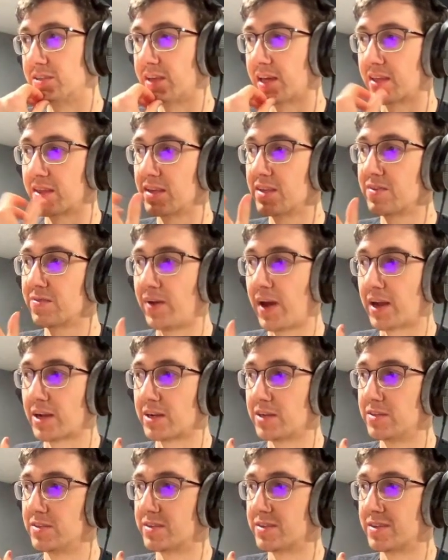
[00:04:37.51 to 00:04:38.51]
Like these
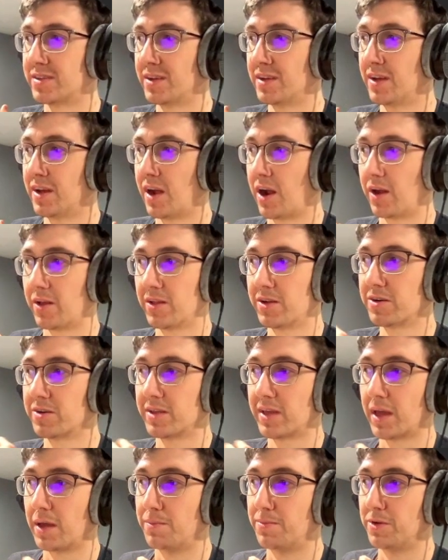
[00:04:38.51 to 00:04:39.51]
factions are
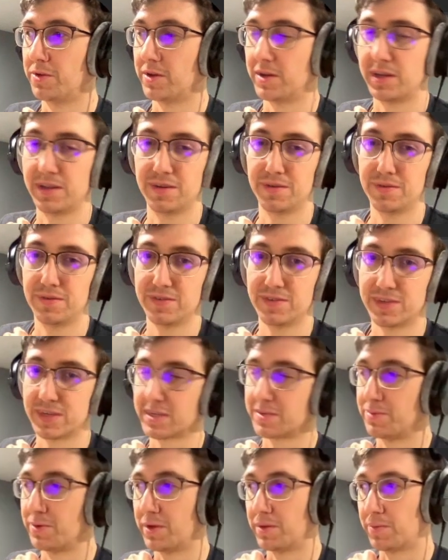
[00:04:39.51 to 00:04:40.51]
literally
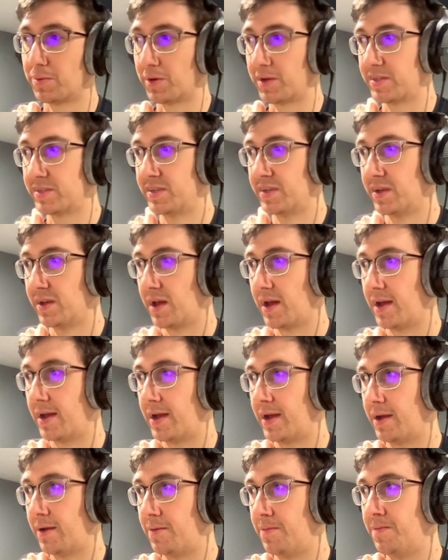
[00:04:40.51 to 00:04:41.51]
6 bullet points,
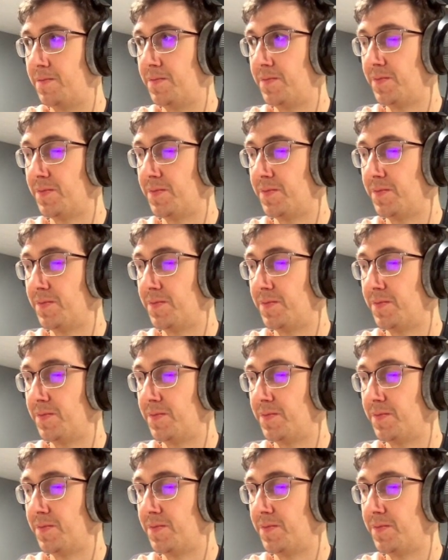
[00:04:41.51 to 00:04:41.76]
and